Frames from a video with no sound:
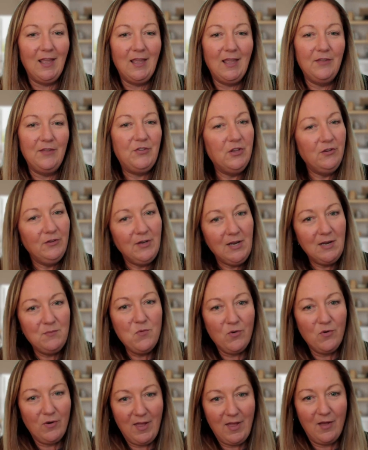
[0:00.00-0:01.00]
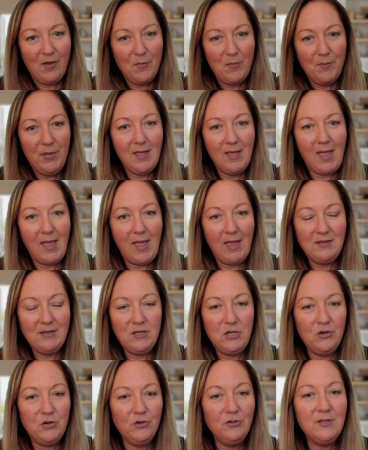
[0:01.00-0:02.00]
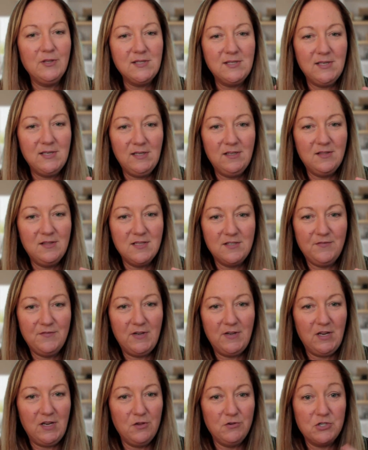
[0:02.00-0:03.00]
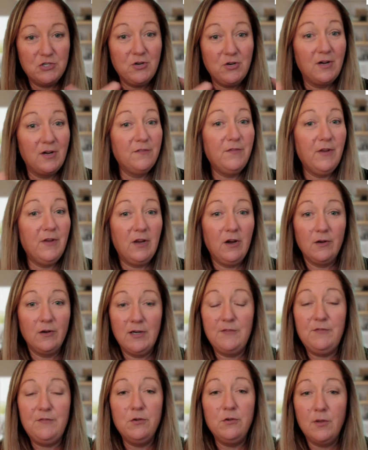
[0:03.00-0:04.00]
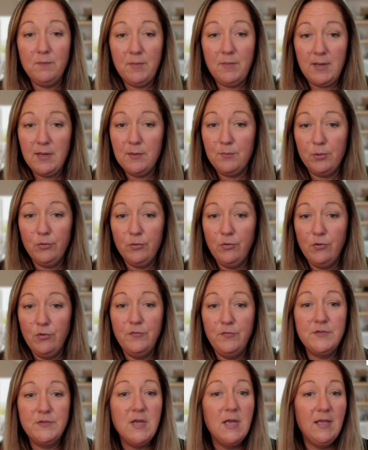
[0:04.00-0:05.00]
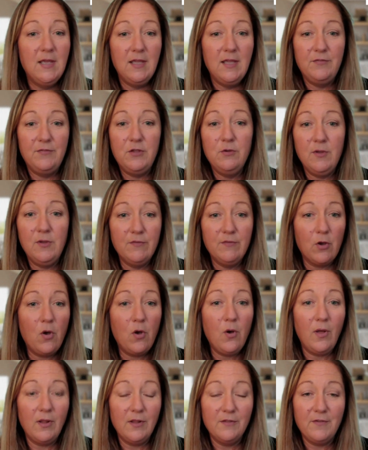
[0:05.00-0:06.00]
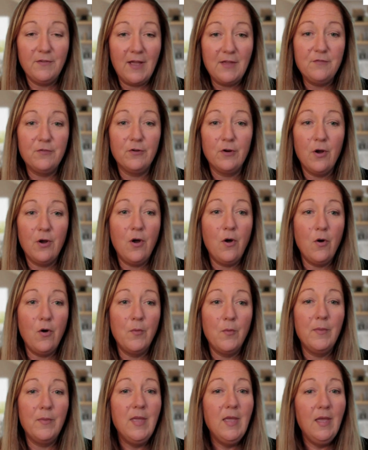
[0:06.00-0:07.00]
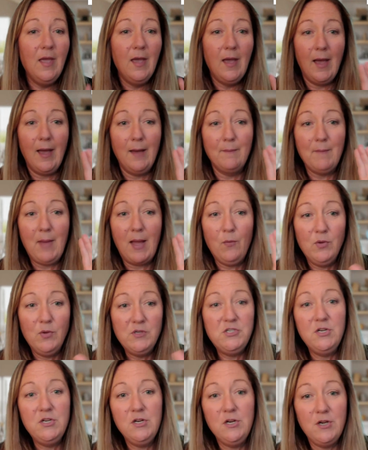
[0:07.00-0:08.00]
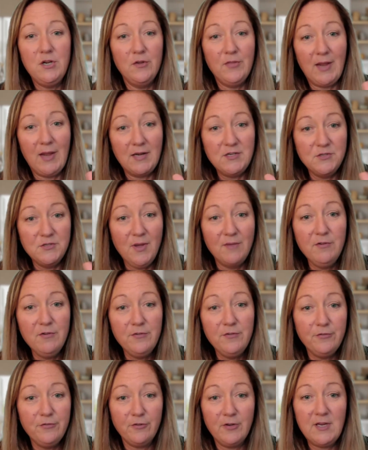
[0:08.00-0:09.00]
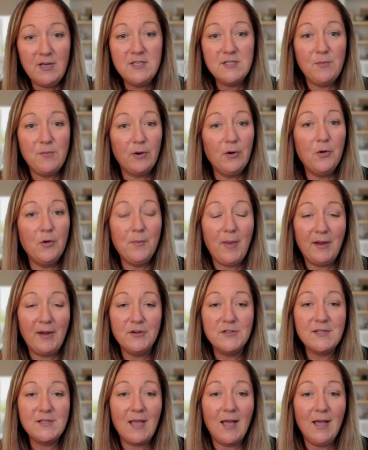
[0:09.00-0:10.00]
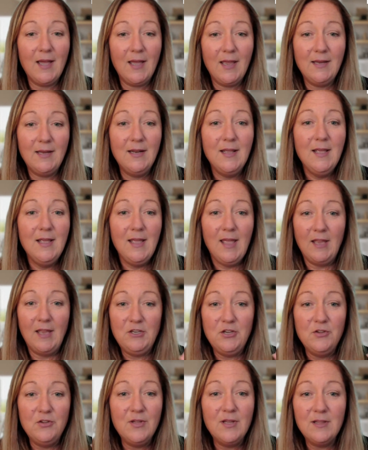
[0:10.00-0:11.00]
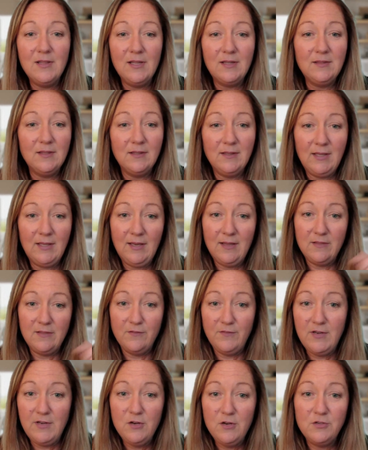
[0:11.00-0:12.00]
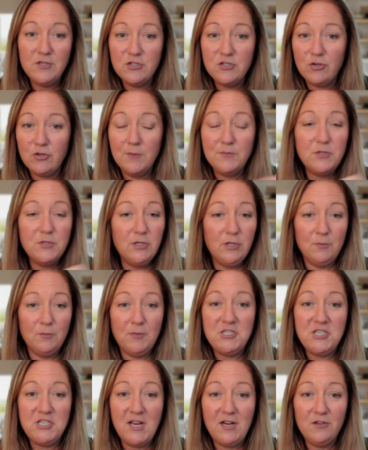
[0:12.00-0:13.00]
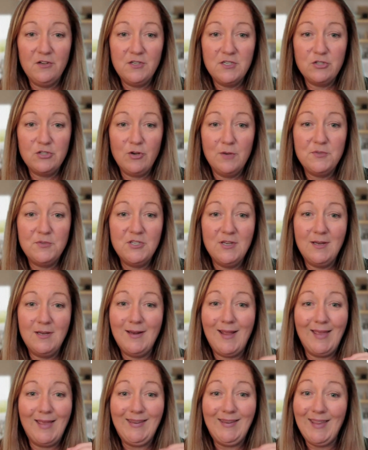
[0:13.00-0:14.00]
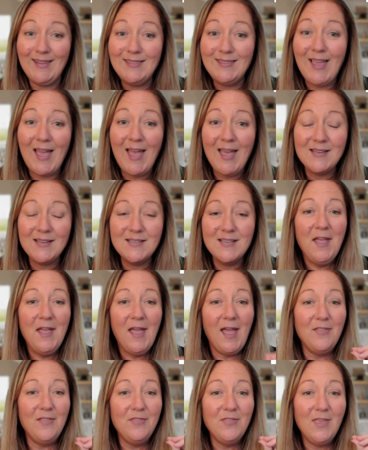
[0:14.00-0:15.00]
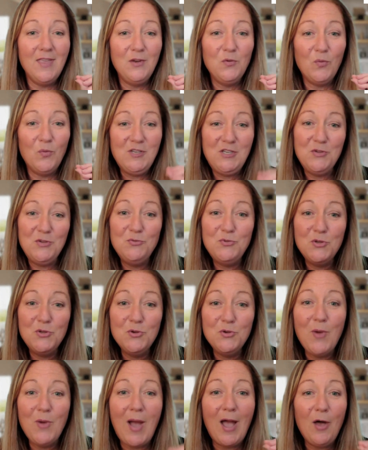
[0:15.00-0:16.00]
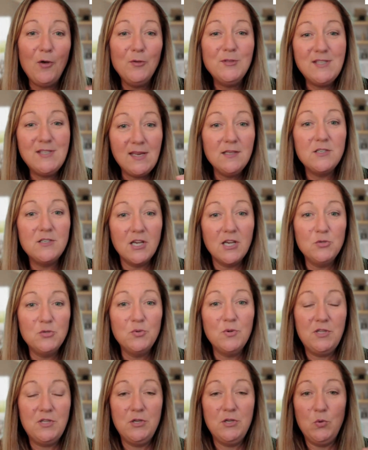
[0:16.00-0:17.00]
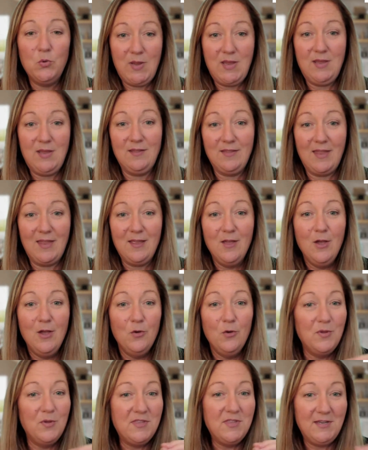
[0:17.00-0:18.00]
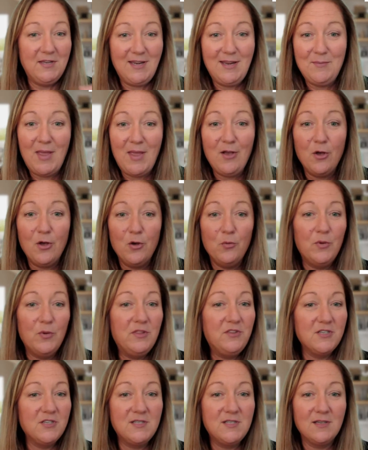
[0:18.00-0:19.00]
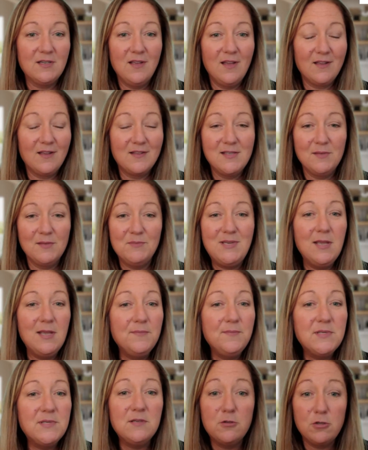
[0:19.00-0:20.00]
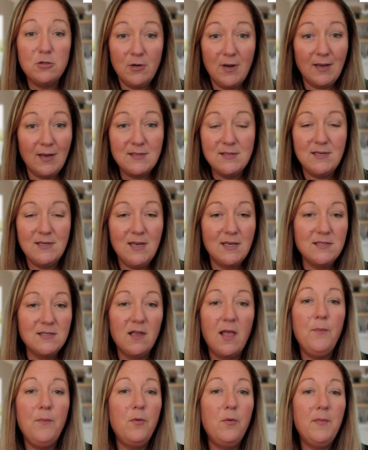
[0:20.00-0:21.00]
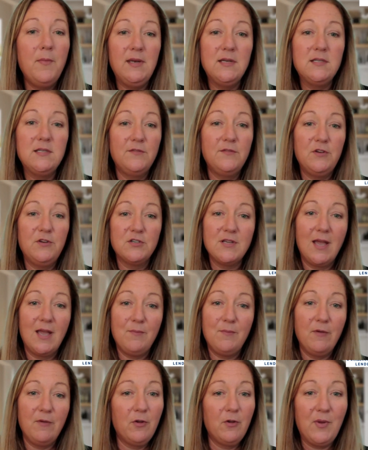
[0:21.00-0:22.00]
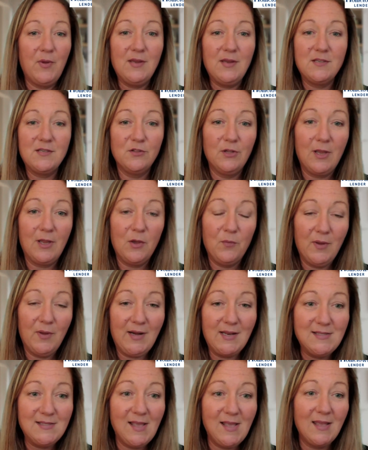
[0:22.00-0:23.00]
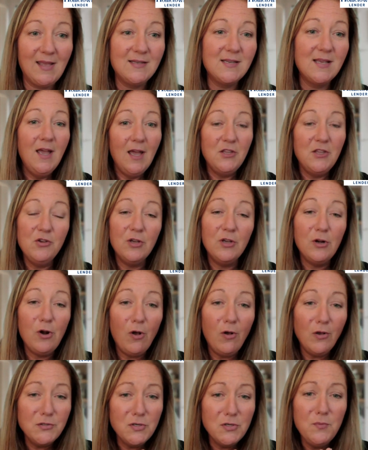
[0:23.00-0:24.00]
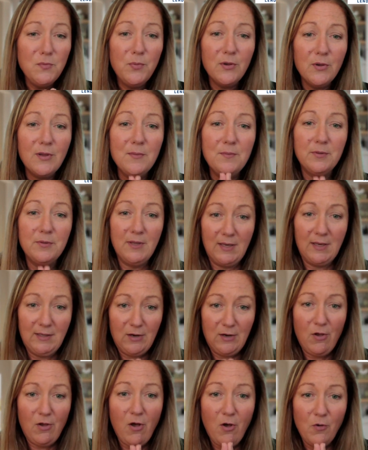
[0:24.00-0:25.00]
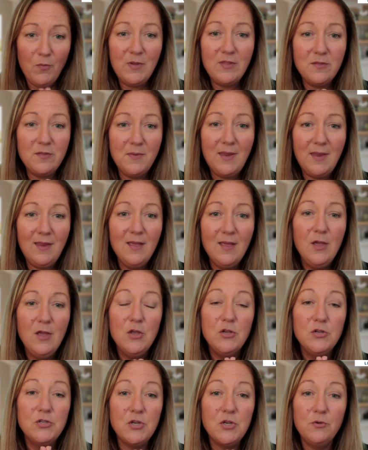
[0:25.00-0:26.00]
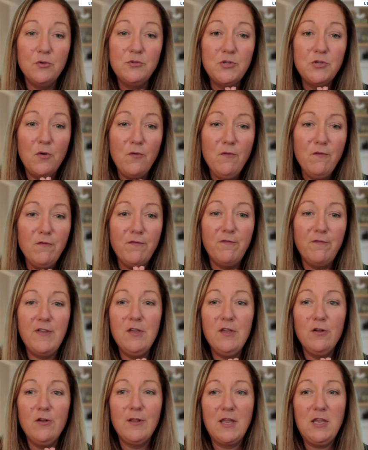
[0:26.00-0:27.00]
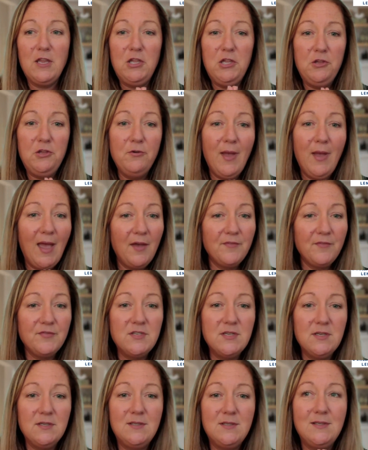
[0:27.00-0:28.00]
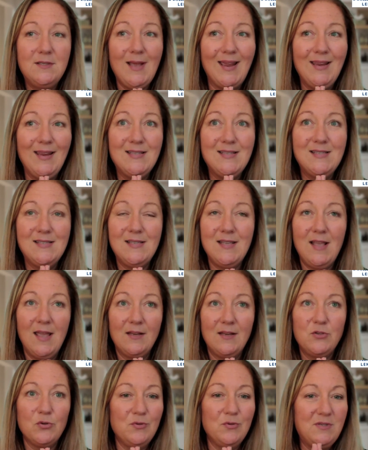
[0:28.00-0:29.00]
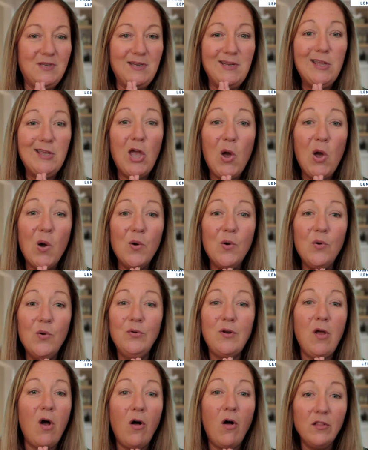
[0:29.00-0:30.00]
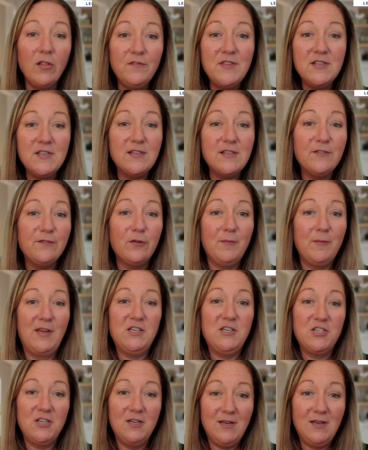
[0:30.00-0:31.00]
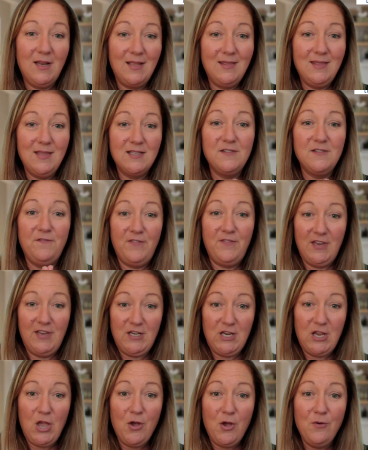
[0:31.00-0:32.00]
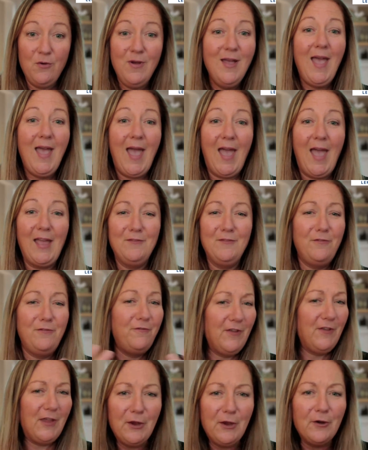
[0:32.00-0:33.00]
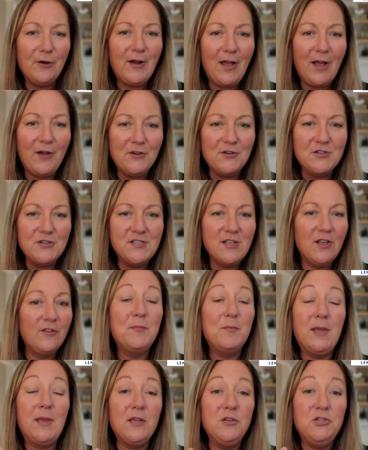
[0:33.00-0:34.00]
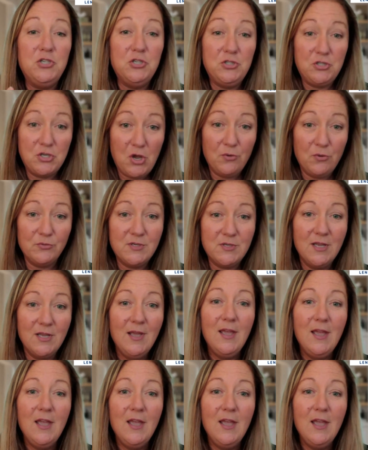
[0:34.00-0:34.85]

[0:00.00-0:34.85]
If you need more help and you're listening to this video to try to figure out if you can be approved, if you even qualify for a home, I want you to know that I do have a free Smart Home Buyers Guide, and you can click the link in the video description or my channel description and get that. And then when you do, I'll stay in touch with you weekly with an email with just some tips and tricks. It takes a couple minutes of your time every week to look at what I send. You can also book a planning call with me. So don't feel like you have to dissect or decode all of this information in this video and figure it out yourself, because you don't.